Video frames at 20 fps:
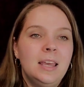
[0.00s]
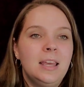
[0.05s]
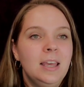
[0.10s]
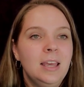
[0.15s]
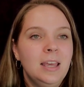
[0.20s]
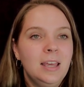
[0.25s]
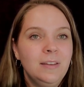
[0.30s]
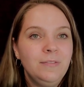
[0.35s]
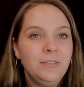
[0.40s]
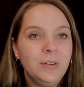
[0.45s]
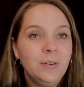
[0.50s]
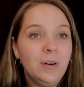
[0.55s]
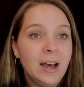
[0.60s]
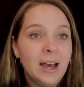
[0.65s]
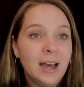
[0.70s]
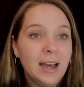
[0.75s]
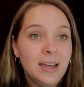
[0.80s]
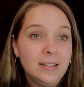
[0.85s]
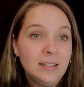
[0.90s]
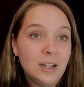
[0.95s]
if you
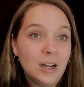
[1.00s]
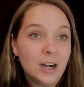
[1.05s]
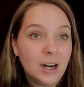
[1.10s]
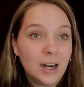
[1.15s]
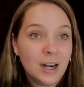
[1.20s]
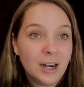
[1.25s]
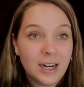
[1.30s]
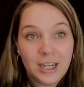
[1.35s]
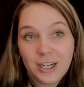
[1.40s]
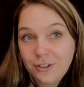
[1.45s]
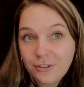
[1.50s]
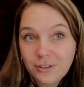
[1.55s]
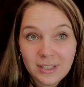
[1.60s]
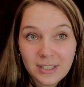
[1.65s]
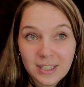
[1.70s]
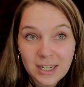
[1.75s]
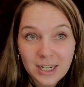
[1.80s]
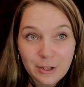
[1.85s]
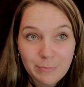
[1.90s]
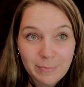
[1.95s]
guys are
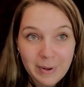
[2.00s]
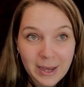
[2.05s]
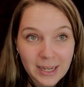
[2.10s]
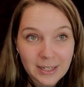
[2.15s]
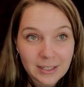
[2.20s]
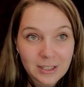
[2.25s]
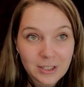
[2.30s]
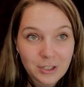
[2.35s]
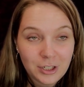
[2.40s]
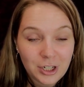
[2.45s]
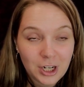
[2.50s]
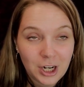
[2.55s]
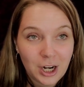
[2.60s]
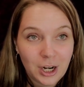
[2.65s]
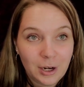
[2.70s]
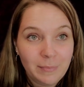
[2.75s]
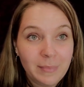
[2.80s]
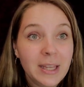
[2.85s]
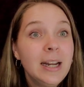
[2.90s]
interested in BoxyCharm